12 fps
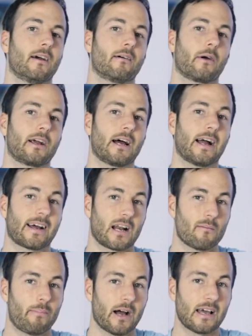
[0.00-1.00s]
right? I
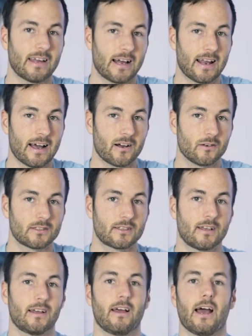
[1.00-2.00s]
gotta buy that house
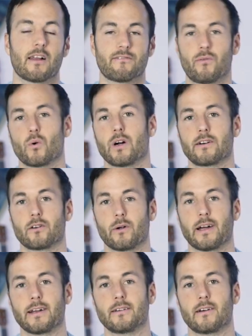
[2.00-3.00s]
at 400
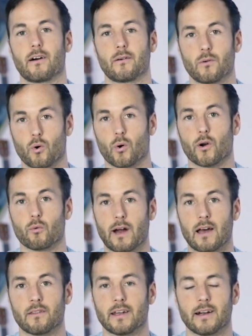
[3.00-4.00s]
grand or
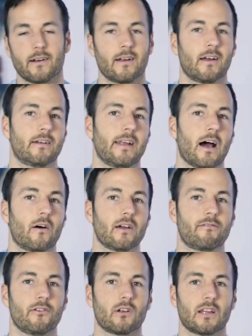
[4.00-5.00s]
around there. Now,
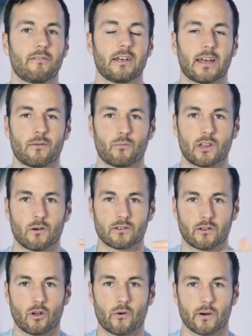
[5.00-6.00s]
if you're living in one of those
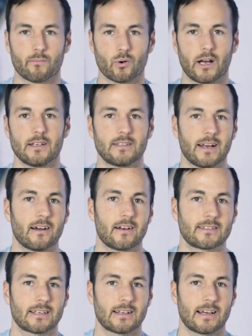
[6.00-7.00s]
lower priced
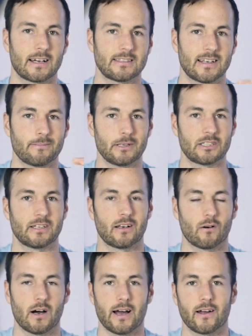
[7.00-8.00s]
areas, like I said, Michigan,
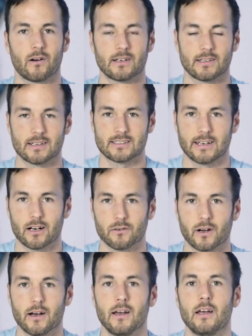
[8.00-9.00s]
Ohio,
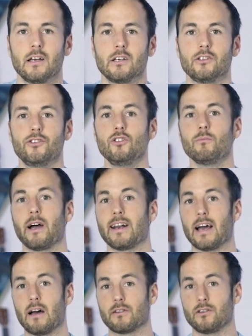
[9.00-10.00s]
etc., you might
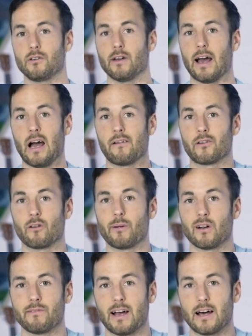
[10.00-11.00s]
have to do after
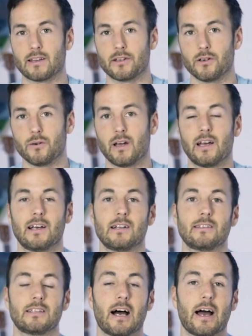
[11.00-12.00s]
repair value
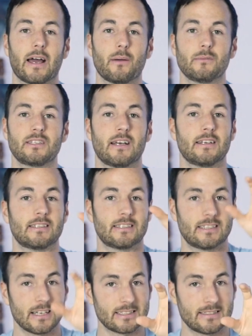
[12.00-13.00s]
times
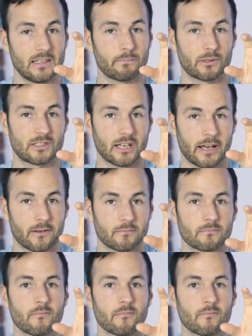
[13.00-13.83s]
60%